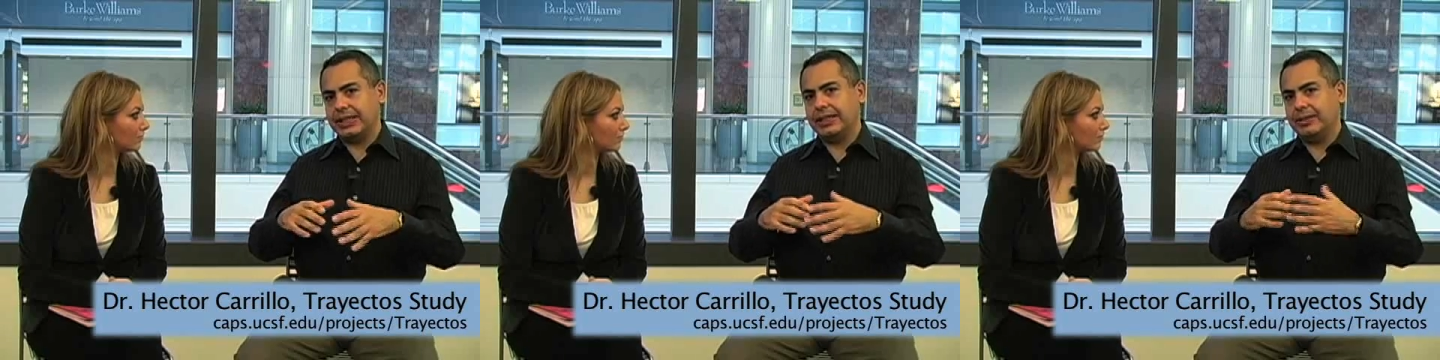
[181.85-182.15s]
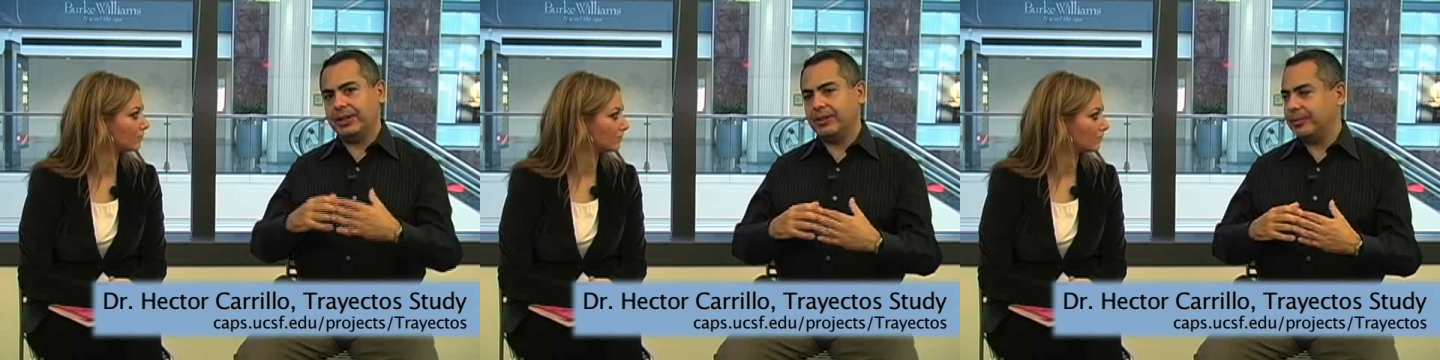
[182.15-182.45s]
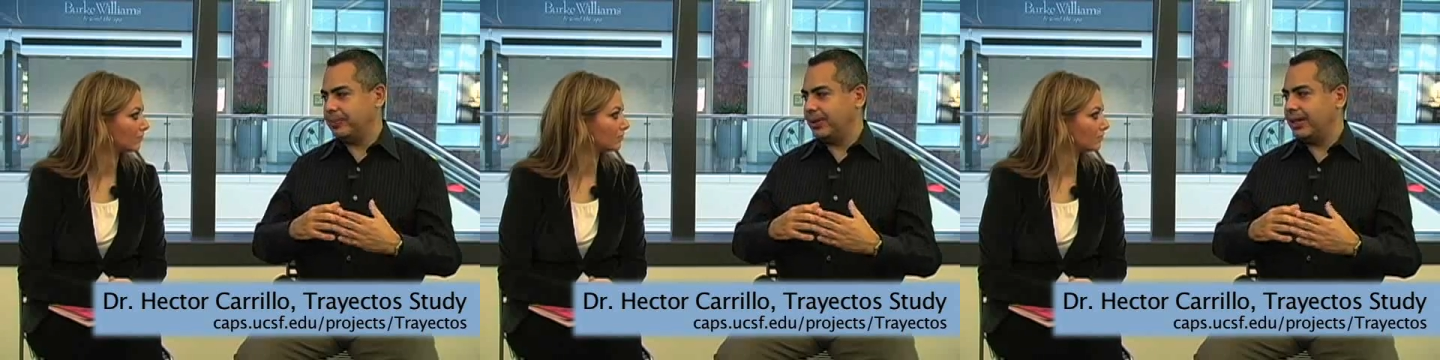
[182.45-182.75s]
Speaker 1: in the immigrant
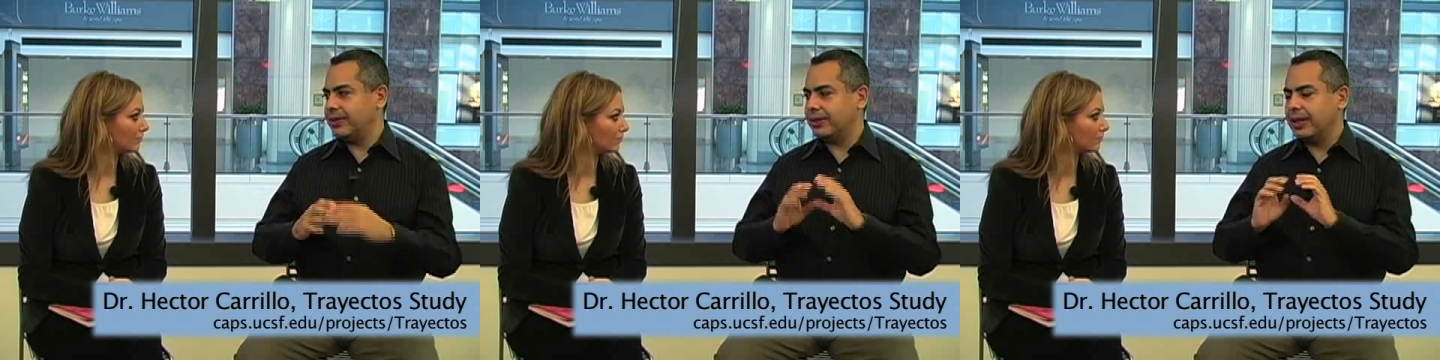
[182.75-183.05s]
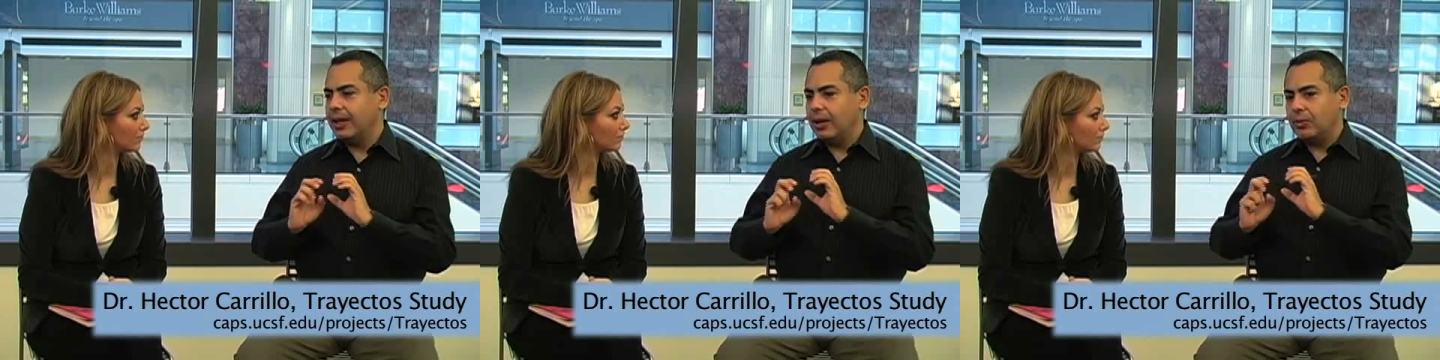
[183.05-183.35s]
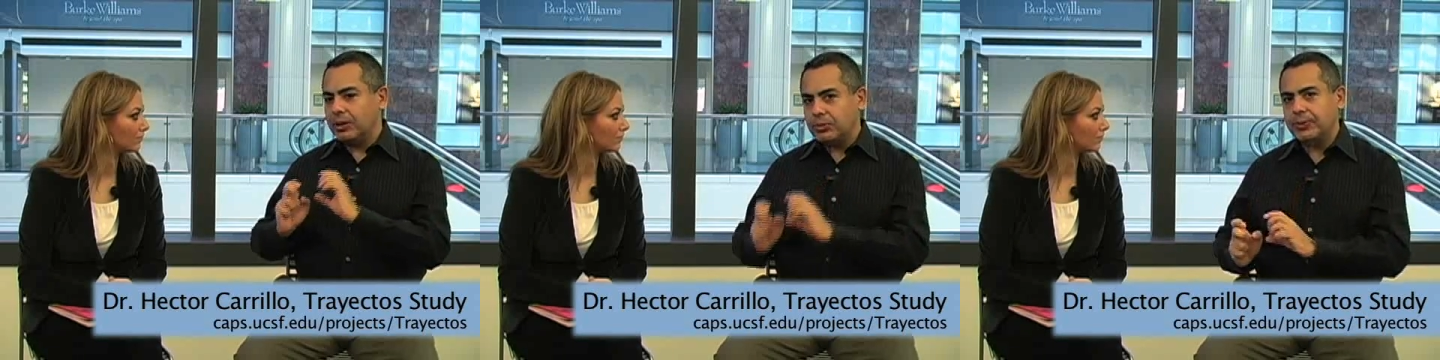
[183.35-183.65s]
population.
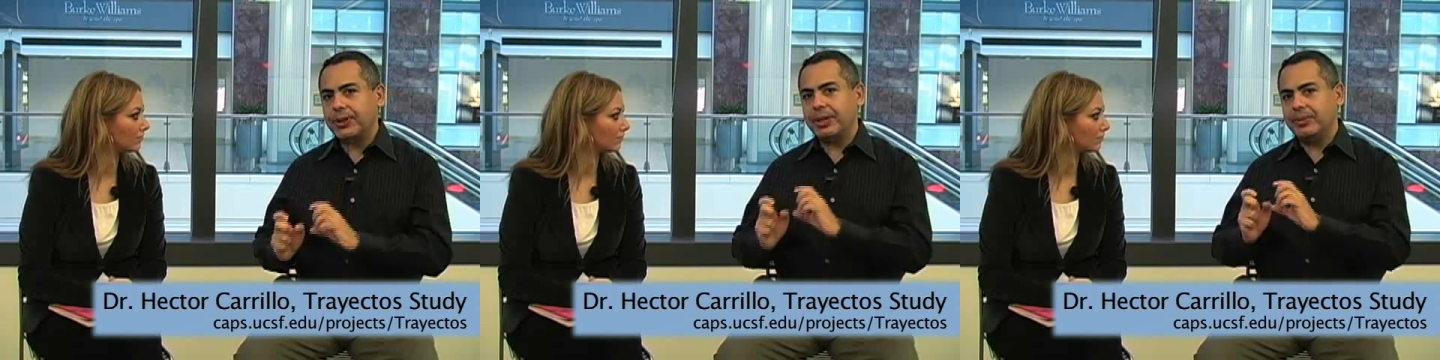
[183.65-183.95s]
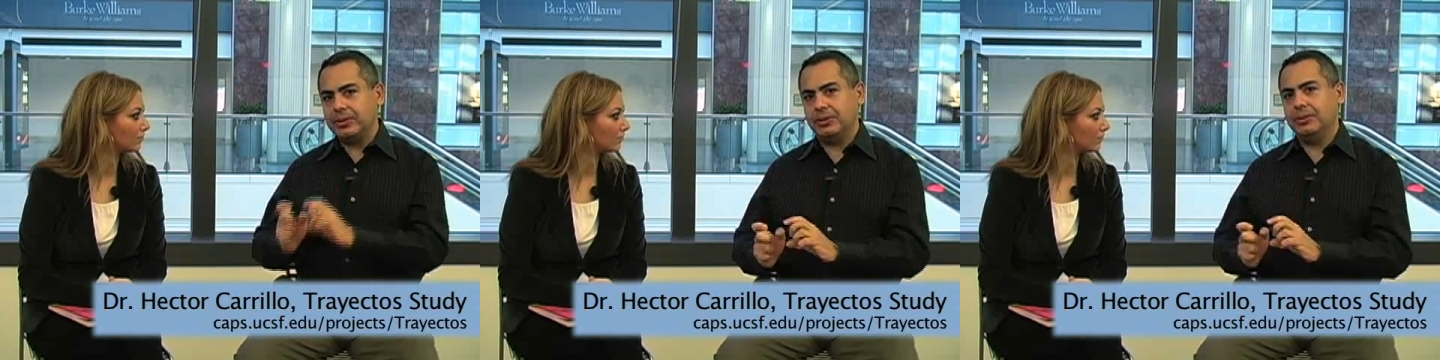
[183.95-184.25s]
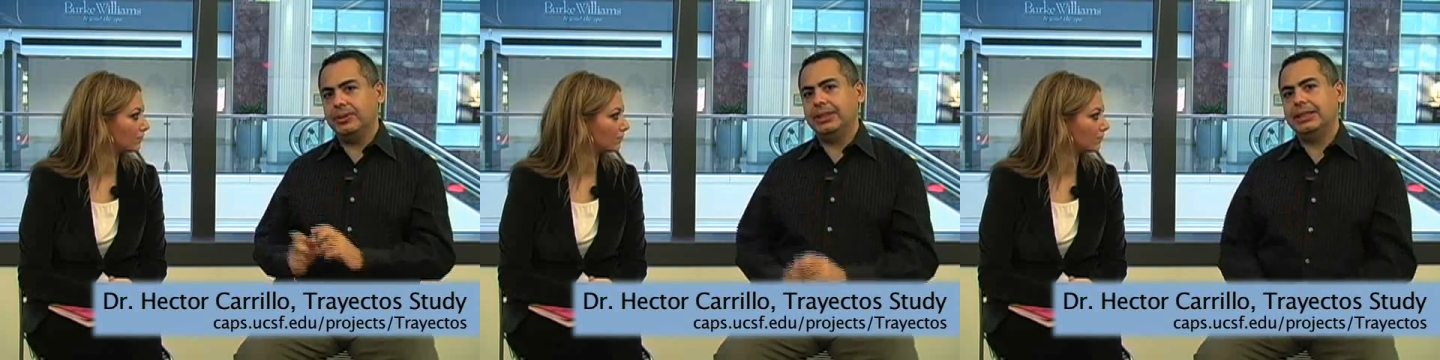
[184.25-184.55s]
What we were able to
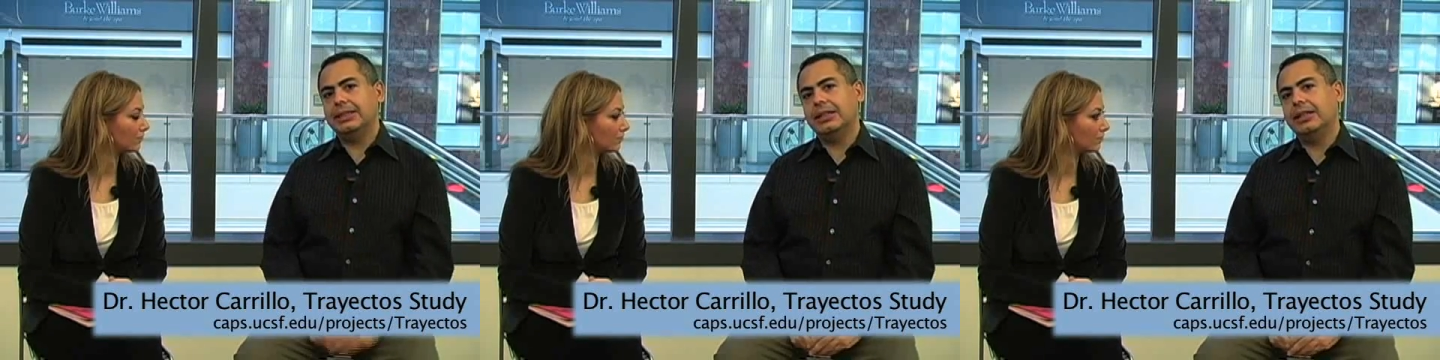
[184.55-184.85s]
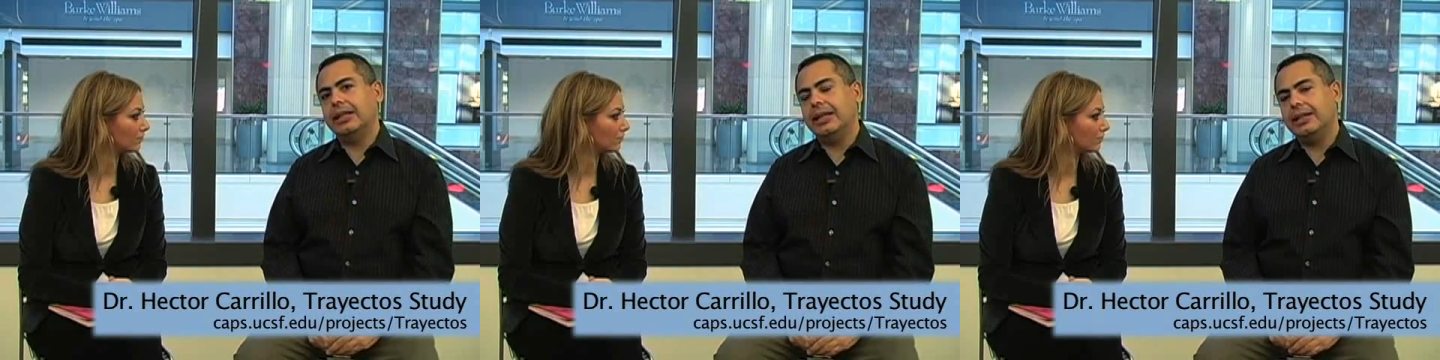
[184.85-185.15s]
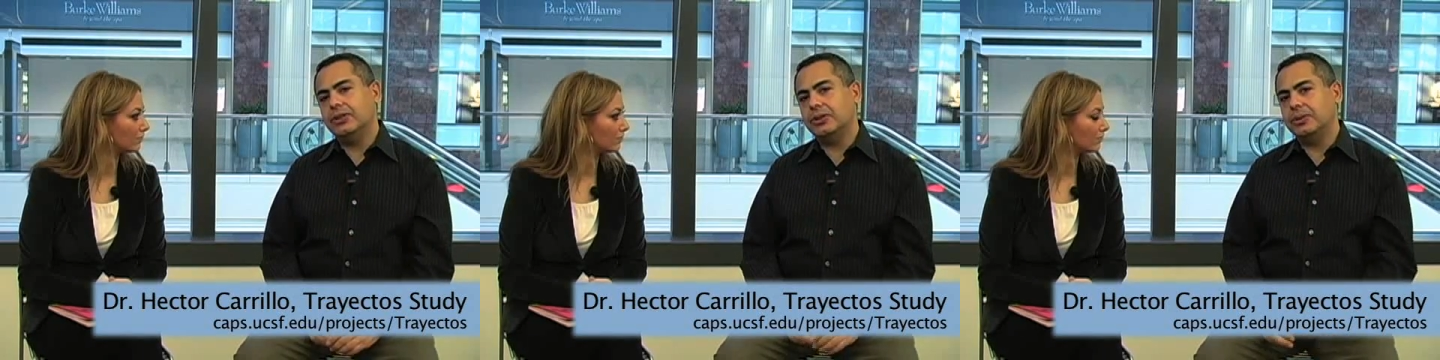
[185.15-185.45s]
do in this study
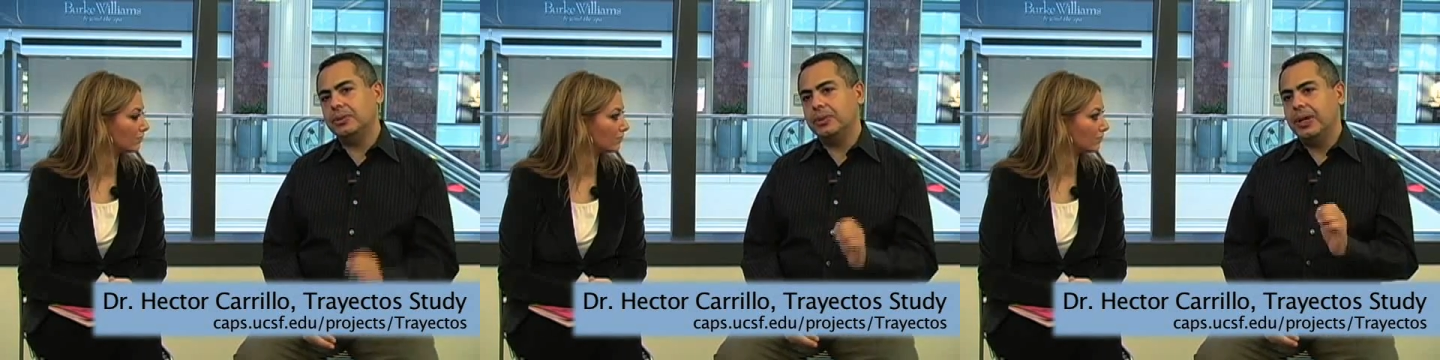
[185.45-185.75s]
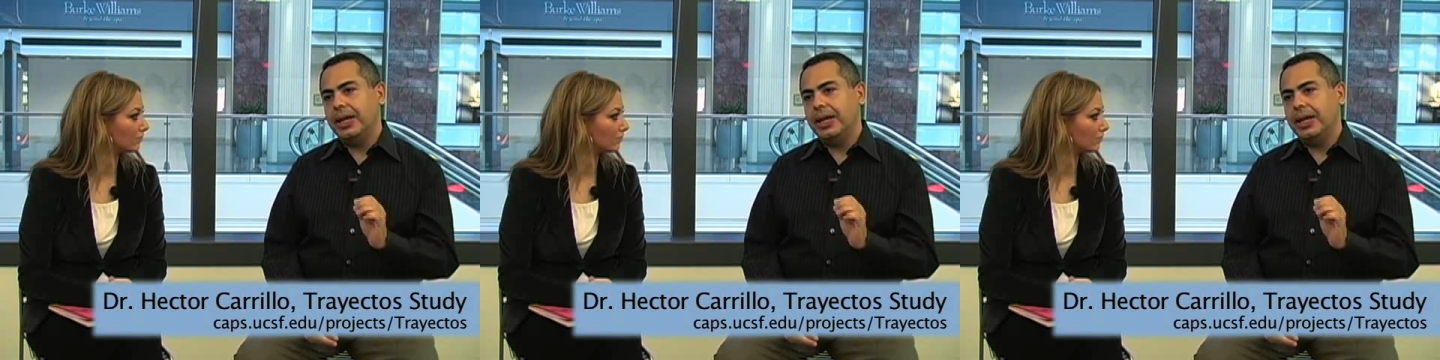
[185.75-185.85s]
is to